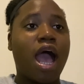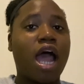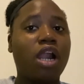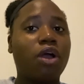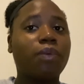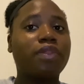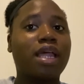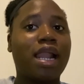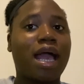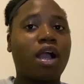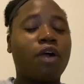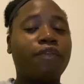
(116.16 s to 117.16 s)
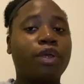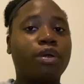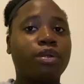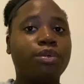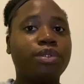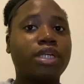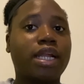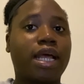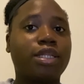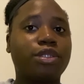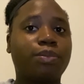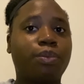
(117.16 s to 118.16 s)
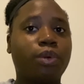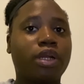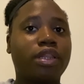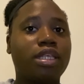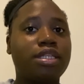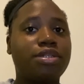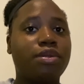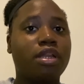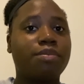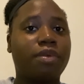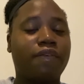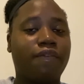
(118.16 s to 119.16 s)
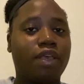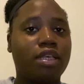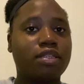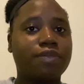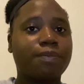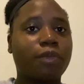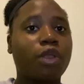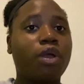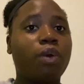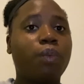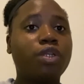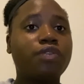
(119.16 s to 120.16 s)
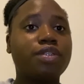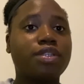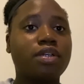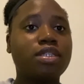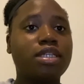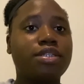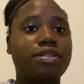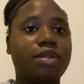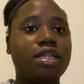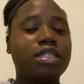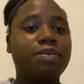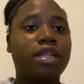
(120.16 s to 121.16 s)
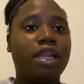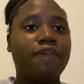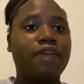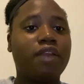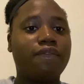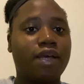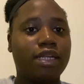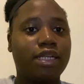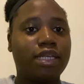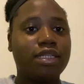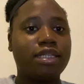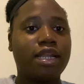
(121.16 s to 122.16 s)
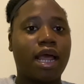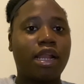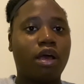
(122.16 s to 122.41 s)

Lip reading: along with a lack of inclusion and support these students may face, which results in students being left invalidated and